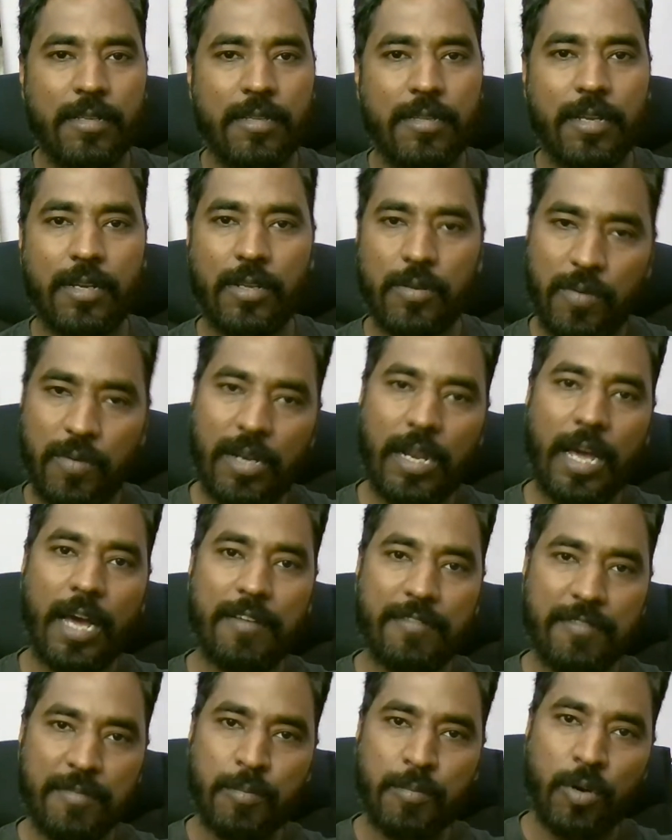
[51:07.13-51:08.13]
Then you will
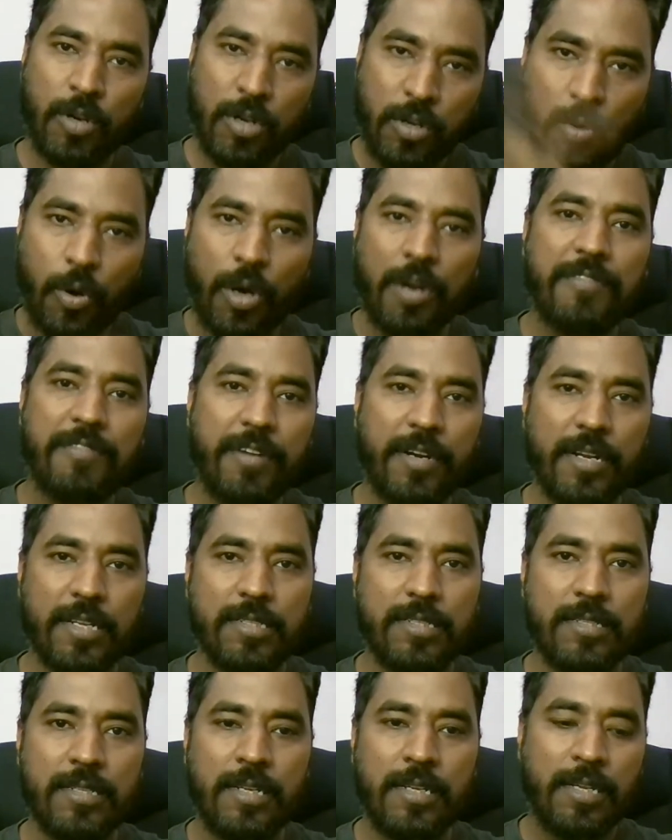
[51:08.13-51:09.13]
have more
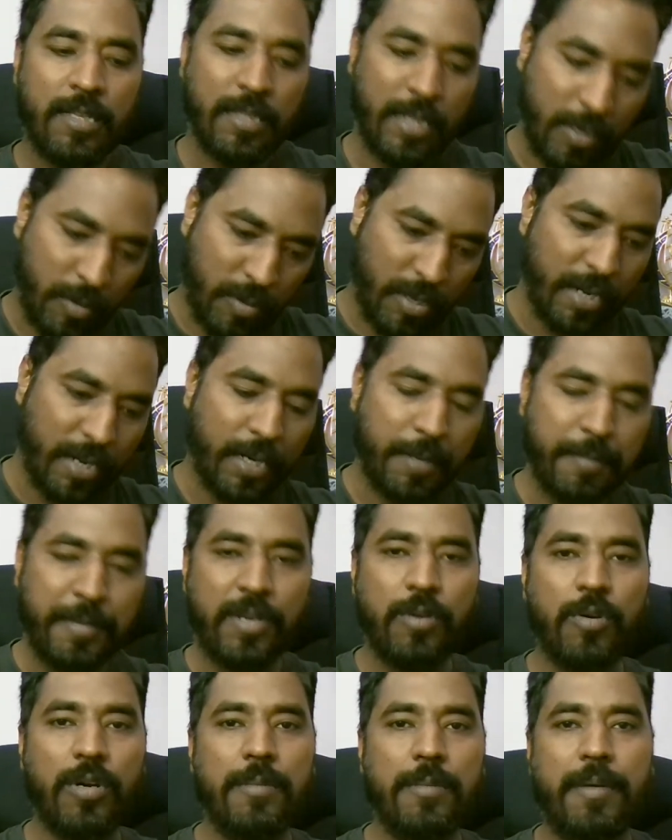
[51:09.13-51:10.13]
confidence that, okay, let me
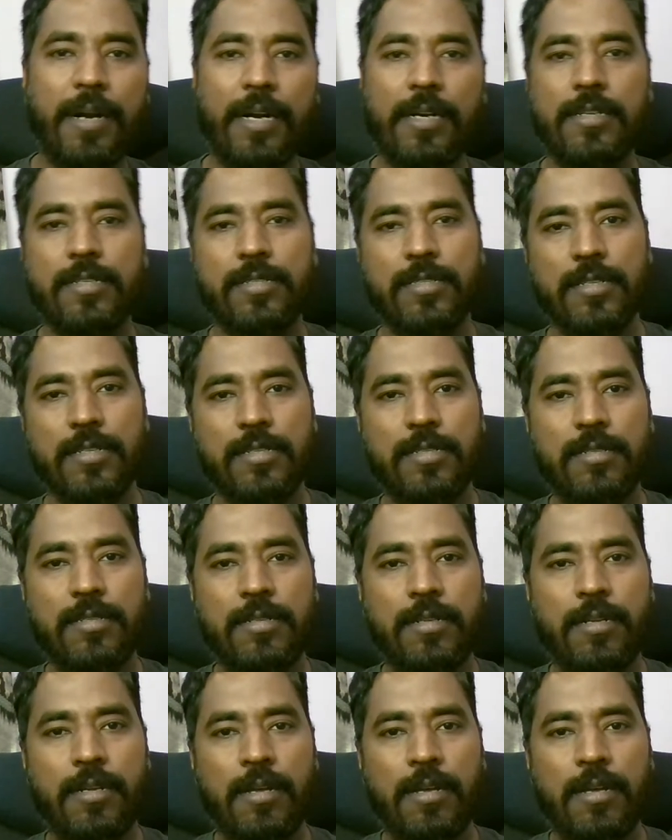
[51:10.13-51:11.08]
go and practice this.